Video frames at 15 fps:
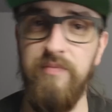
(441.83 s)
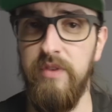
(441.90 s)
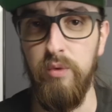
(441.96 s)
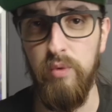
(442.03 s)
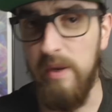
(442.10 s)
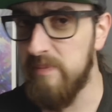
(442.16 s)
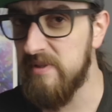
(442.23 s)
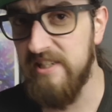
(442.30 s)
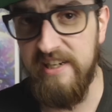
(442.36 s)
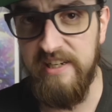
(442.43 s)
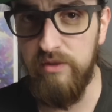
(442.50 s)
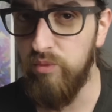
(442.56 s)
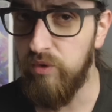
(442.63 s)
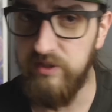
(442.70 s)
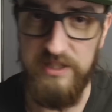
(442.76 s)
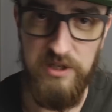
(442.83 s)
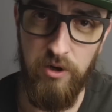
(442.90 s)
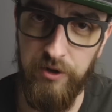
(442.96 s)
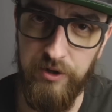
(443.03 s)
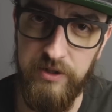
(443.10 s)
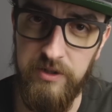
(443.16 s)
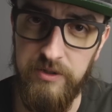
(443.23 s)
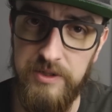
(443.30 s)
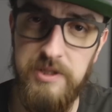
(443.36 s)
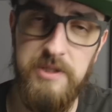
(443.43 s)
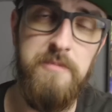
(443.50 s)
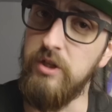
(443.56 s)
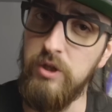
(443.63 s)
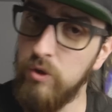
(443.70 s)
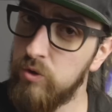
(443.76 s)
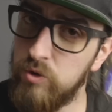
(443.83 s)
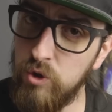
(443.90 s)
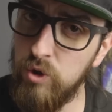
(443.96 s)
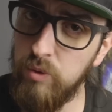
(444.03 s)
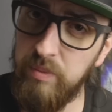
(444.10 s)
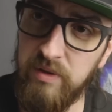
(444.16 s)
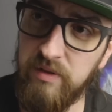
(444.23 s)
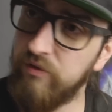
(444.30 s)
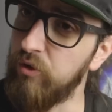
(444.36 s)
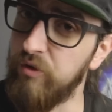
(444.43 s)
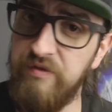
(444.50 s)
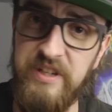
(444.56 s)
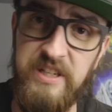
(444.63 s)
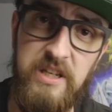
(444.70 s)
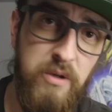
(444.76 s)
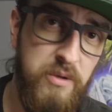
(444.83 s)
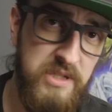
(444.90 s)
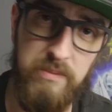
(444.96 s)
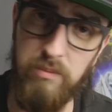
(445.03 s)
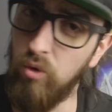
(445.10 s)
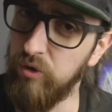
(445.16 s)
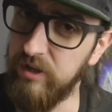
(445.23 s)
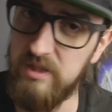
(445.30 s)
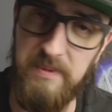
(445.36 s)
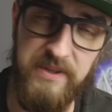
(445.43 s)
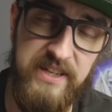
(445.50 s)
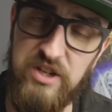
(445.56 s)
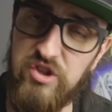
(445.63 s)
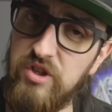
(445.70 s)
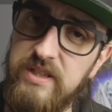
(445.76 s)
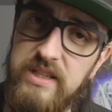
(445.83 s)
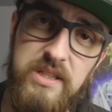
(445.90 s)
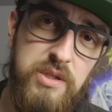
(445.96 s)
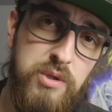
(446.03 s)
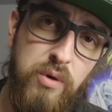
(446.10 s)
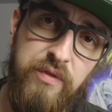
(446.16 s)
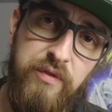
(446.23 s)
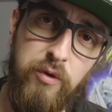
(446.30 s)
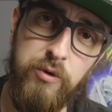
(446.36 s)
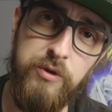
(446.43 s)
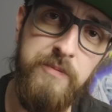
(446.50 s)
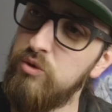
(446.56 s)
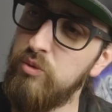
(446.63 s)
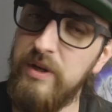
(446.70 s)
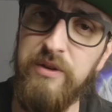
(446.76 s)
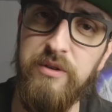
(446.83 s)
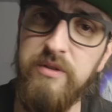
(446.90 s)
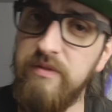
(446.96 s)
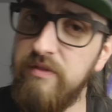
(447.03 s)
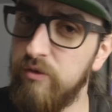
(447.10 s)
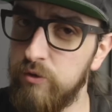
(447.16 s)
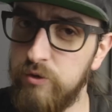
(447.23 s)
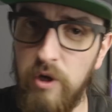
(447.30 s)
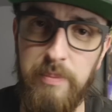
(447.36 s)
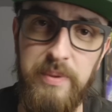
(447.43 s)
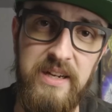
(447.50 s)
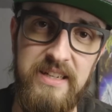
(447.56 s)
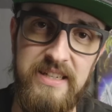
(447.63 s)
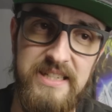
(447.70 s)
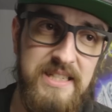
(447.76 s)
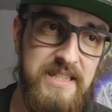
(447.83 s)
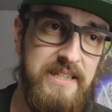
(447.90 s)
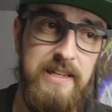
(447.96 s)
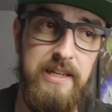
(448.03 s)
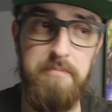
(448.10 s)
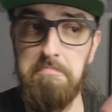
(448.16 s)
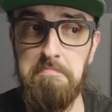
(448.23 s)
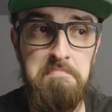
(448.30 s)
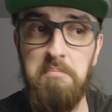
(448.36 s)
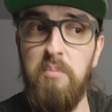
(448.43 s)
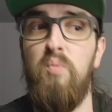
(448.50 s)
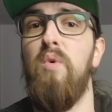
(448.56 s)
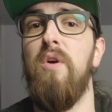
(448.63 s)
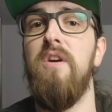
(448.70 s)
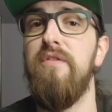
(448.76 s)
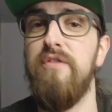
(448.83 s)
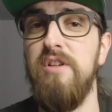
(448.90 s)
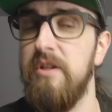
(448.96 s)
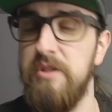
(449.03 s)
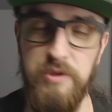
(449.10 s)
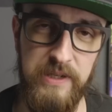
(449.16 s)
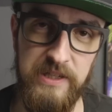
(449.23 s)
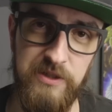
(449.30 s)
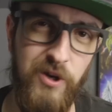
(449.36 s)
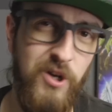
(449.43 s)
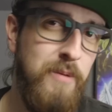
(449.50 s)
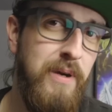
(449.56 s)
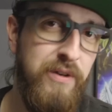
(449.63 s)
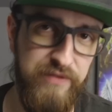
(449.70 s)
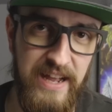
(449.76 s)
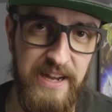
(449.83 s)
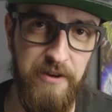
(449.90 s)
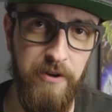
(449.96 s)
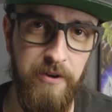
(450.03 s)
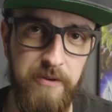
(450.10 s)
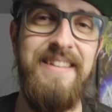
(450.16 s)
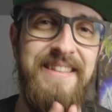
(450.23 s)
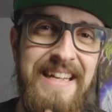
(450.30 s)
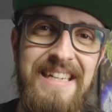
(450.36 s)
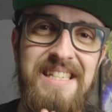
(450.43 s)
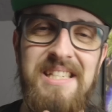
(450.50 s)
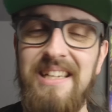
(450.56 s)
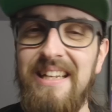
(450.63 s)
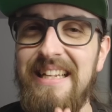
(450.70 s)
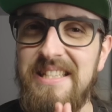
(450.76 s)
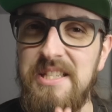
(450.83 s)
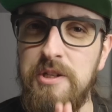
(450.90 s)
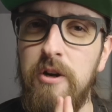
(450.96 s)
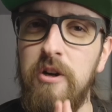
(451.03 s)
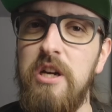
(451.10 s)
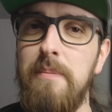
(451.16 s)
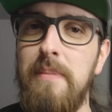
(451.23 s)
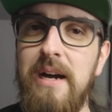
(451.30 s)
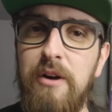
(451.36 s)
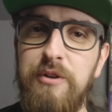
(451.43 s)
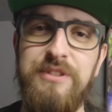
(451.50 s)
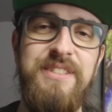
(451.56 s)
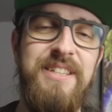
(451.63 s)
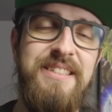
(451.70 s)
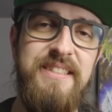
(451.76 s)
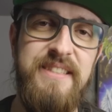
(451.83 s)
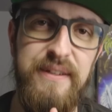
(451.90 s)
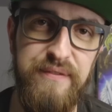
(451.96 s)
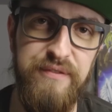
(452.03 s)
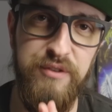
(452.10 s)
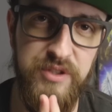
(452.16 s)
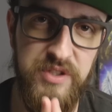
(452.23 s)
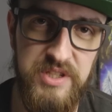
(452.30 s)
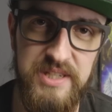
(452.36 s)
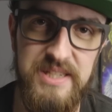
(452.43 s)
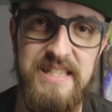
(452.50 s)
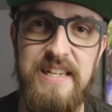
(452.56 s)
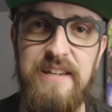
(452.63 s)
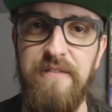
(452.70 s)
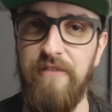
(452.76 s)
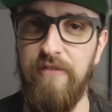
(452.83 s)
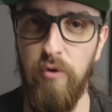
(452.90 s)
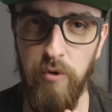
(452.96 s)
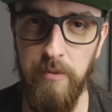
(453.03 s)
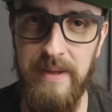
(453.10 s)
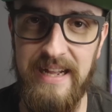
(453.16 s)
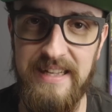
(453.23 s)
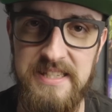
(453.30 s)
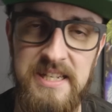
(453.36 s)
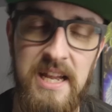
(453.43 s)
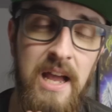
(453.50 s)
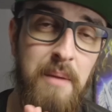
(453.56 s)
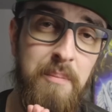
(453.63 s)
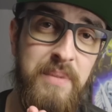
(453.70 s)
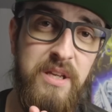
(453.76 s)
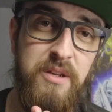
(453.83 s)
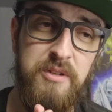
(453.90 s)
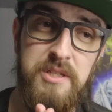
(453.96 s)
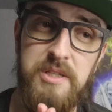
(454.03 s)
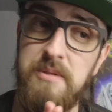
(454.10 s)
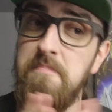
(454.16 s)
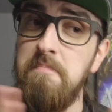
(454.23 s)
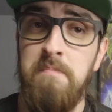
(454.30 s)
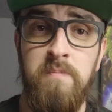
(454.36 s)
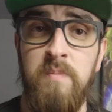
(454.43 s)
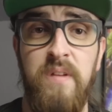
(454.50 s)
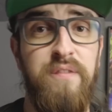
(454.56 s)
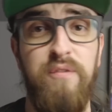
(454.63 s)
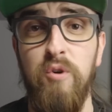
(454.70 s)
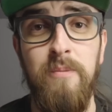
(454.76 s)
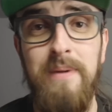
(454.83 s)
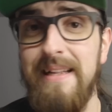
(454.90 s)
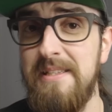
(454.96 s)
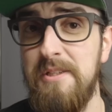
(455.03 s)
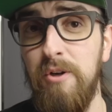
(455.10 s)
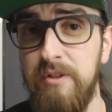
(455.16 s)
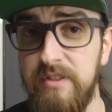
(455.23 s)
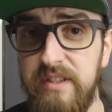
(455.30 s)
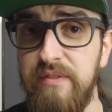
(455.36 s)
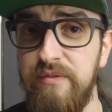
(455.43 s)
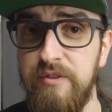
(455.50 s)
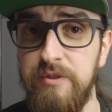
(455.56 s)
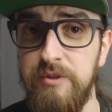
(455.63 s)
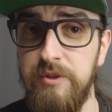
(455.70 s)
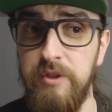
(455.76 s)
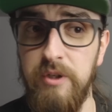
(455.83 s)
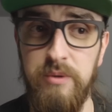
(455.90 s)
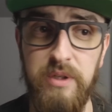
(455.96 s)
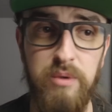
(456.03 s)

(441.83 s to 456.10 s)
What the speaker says: The website with the articles, YouTube for videos and more explanations and so forth, Twitter for topping lists, and then wherever else you can talk about Vanguard. Next, let's talk about the differences in formats, because formats are different, you know.